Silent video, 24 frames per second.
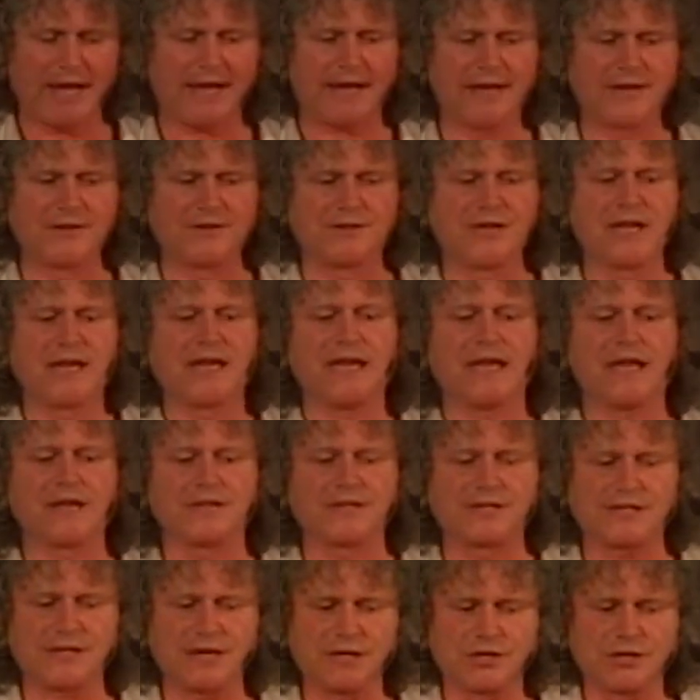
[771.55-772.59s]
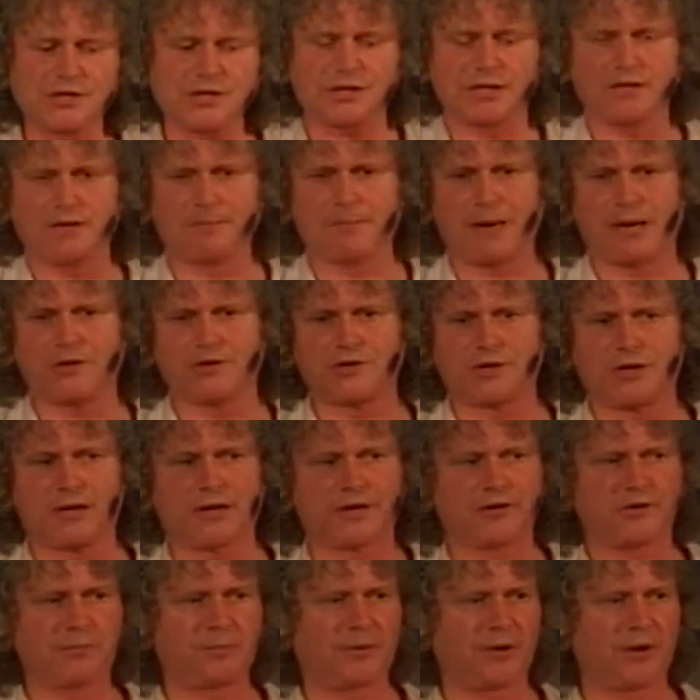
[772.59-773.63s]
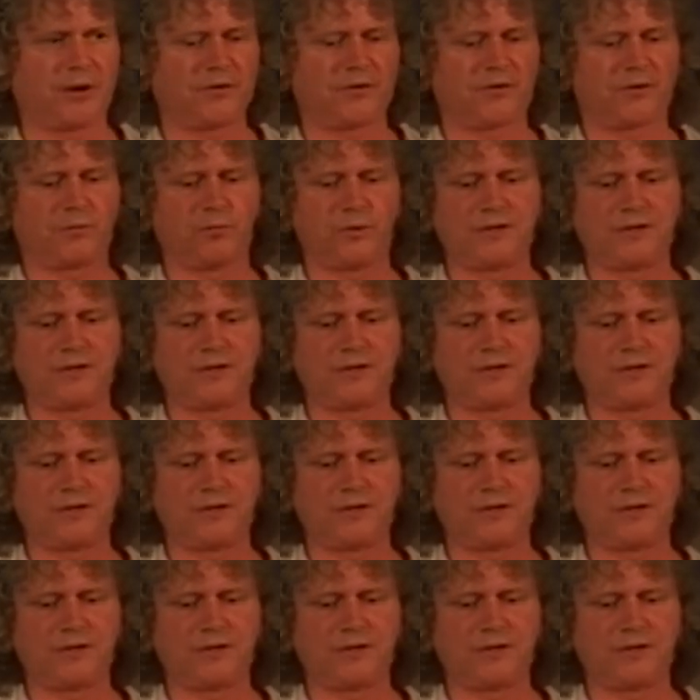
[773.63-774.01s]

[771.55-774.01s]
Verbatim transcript: is essentially the magical experience.